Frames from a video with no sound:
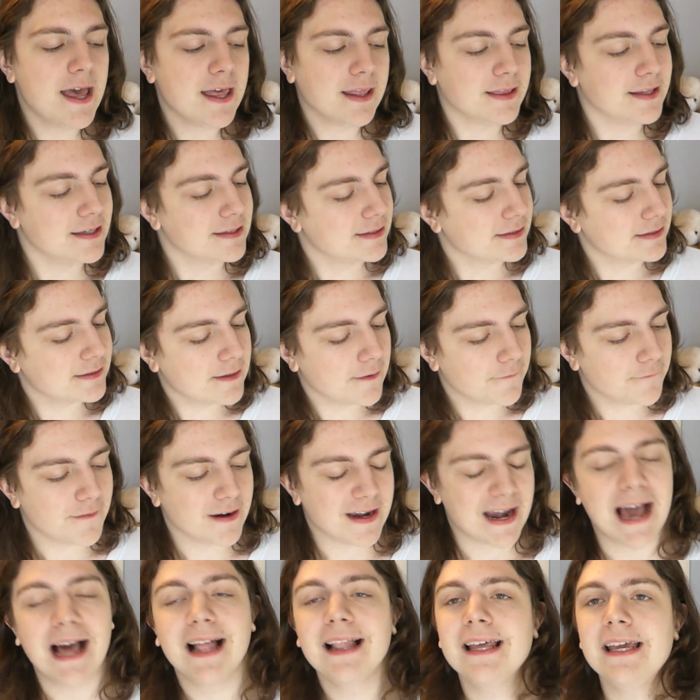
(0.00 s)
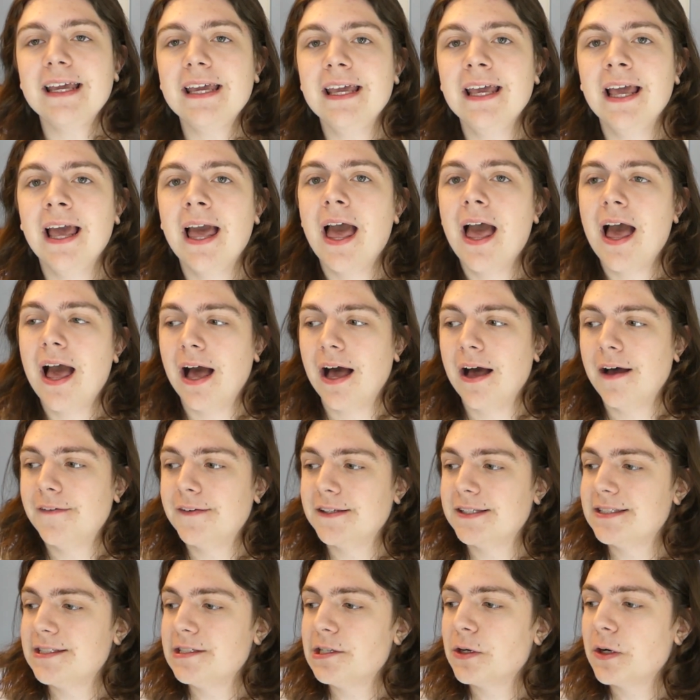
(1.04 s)
this is the finale of a
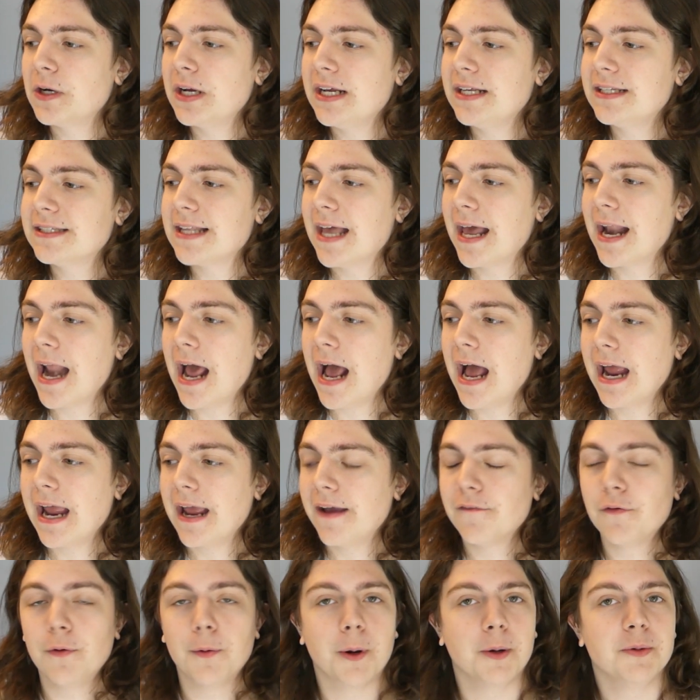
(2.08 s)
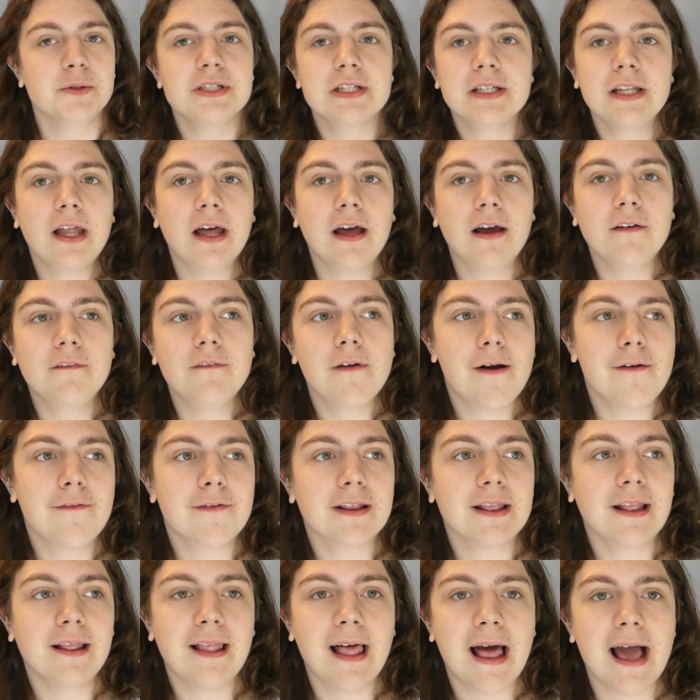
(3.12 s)
series that I have grown to love over
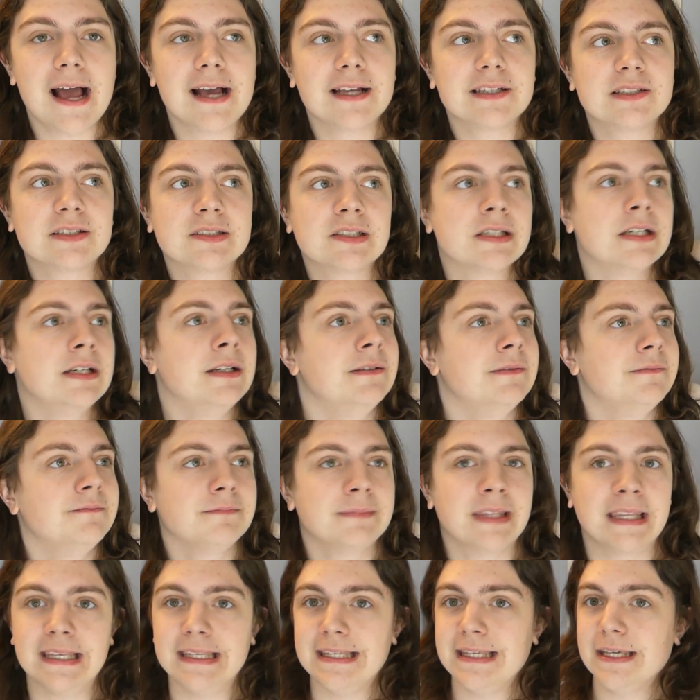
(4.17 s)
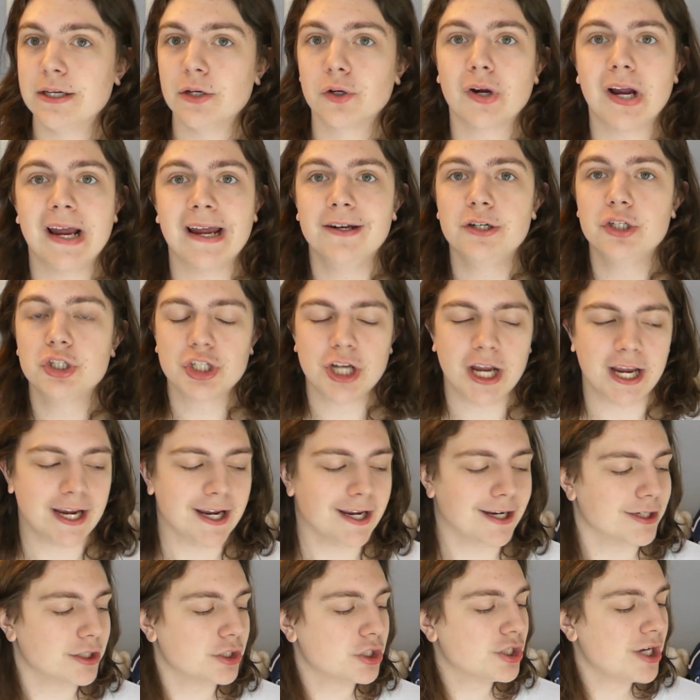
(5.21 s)
the last year and
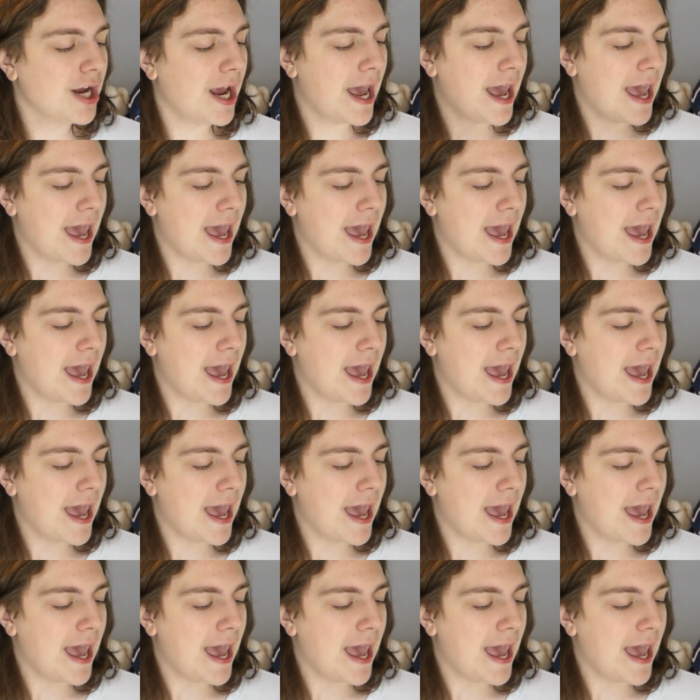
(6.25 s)
change,